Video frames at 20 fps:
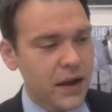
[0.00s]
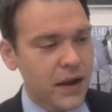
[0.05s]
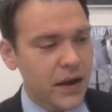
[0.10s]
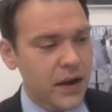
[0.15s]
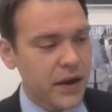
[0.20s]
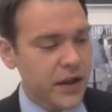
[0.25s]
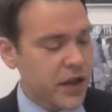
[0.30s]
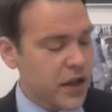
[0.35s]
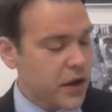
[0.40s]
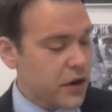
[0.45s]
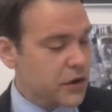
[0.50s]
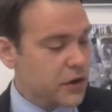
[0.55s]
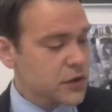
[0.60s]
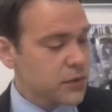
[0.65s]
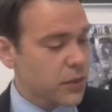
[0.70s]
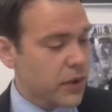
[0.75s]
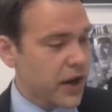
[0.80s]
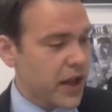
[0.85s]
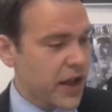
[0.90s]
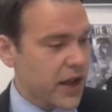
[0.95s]
here's
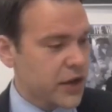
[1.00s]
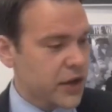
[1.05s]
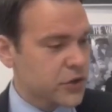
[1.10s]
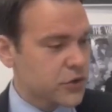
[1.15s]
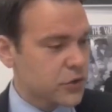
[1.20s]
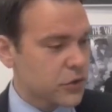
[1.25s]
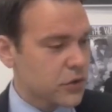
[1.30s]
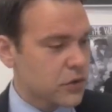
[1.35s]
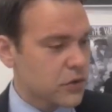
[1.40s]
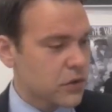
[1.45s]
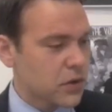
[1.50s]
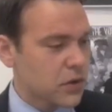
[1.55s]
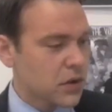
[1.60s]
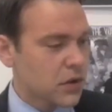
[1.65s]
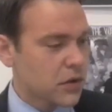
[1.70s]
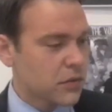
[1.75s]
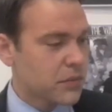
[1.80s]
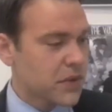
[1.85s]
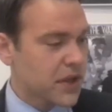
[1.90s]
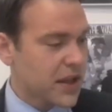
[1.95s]
what Andrew
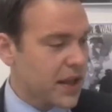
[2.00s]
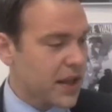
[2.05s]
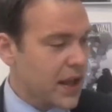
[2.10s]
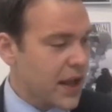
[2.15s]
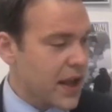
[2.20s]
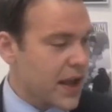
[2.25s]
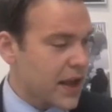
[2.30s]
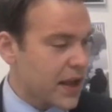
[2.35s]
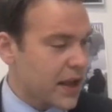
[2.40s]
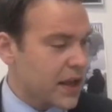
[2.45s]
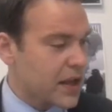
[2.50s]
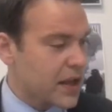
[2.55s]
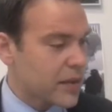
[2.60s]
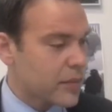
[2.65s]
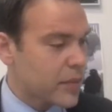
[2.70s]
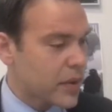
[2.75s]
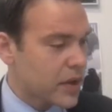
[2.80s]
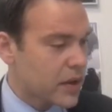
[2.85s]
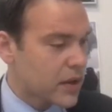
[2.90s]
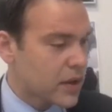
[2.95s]
McCabe
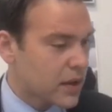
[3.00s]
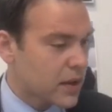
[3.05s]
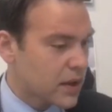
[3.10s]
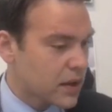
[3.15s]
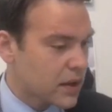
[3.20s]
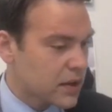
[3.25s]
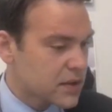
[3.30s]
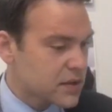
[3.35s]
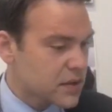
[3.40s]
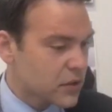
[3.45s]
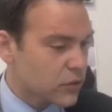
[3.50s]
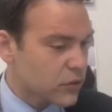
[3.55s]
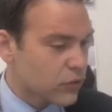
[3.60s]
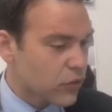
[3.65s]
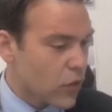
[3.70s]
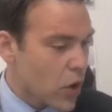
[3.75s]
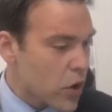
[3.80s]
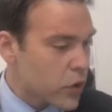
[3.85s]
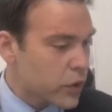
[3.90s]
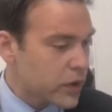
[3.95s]
wrote